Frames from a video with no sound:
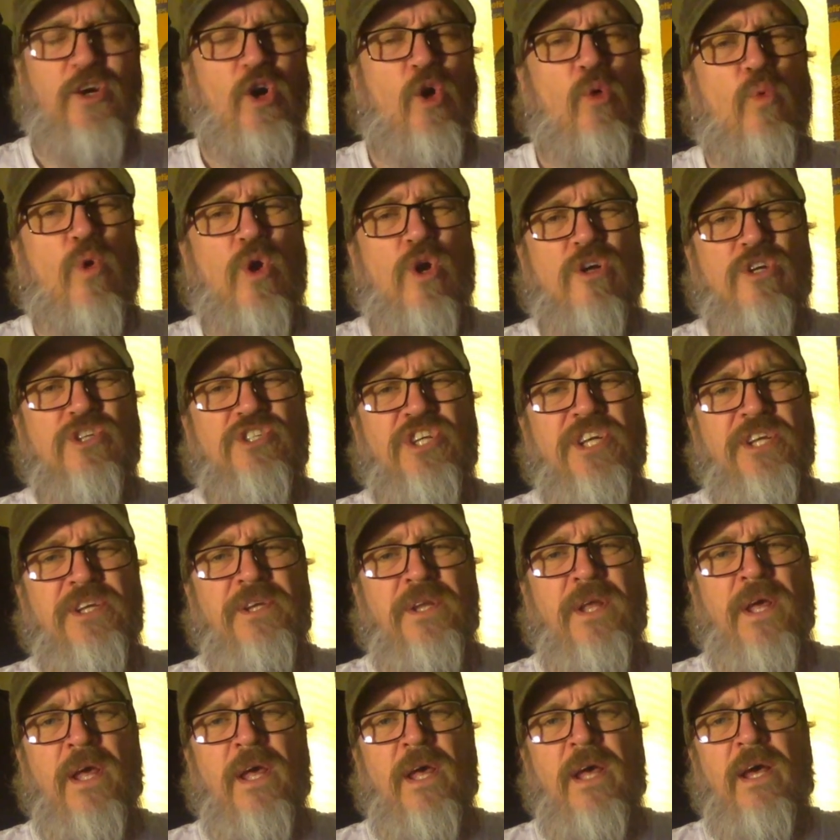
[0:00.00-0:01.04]

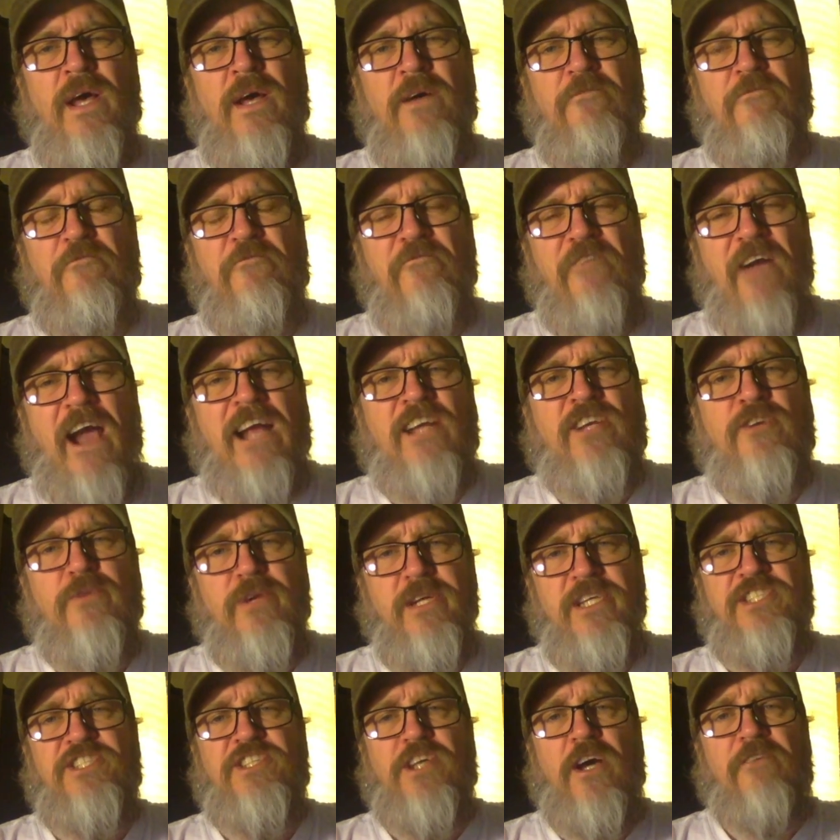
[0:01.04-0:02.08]
coercion,
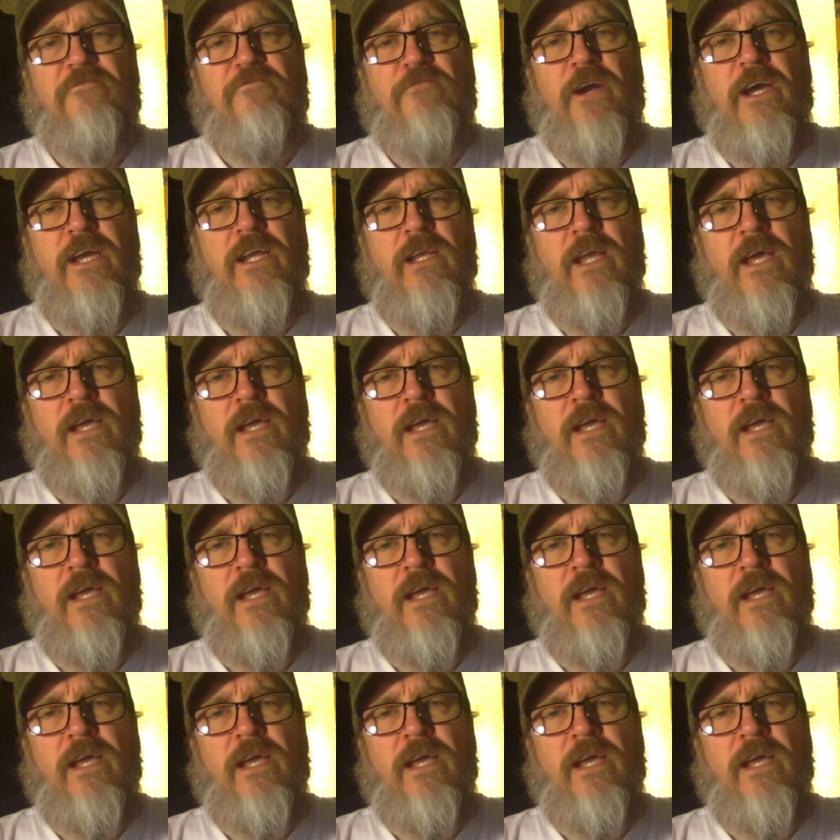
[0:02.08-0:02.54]
factory stuff, right?